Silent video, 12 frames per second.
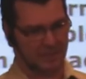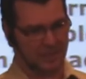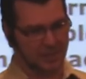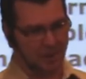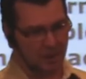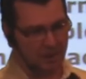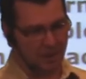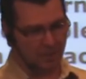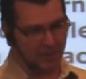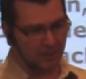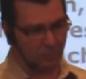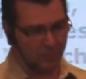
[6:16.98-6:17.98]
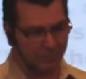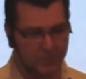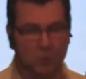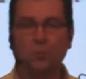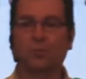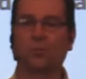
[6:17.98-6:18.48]
He got up, he
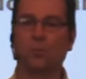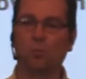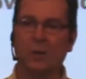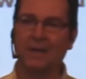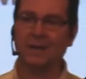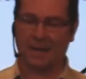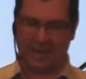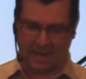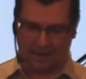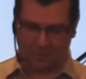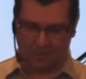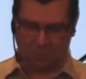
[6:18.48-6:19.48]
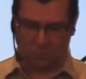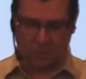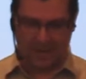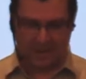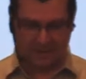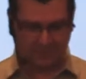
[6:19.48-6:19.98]
rebuked the wind and the
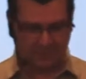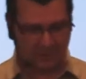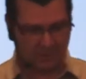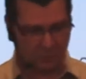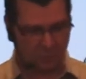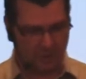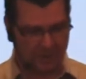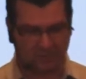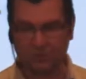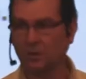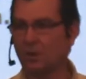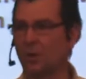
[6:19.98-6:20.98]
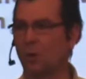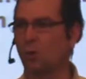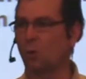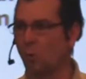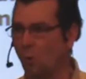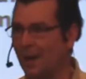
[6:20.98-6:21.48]
waves, said to the waves,
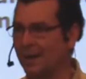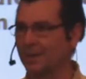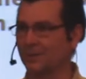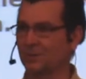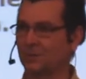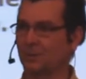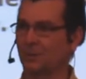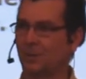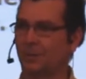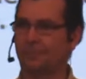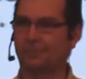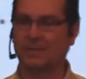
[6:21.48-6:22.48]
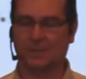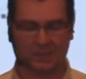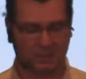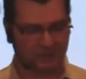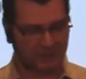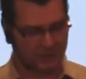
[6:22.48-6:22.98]
Quiet, be
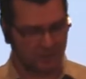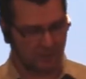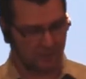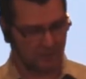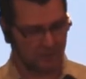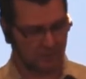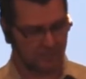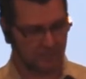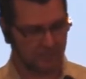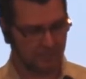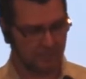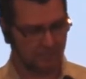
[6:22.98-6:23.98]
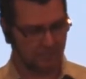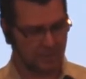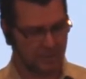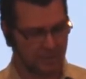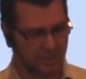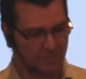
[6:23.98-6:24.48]
still.
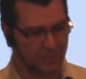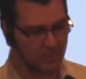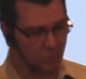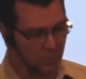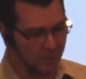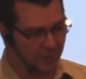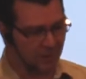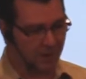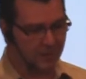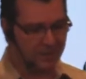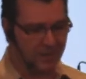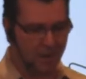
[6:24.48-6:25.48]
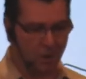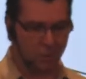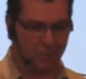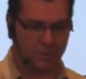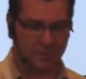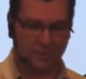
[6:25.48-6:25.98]
Then the wind died
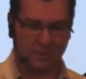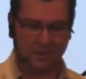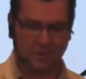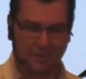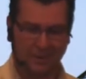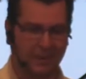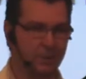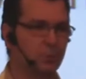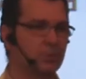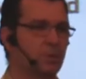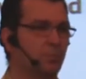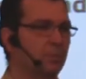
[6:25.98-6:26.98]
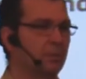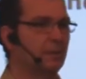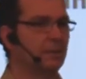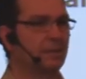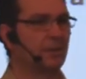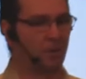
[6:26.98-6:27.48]
down, and it was
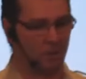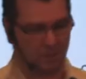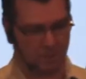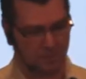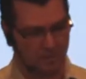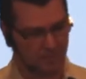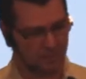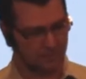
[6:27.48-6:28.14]
completely calm.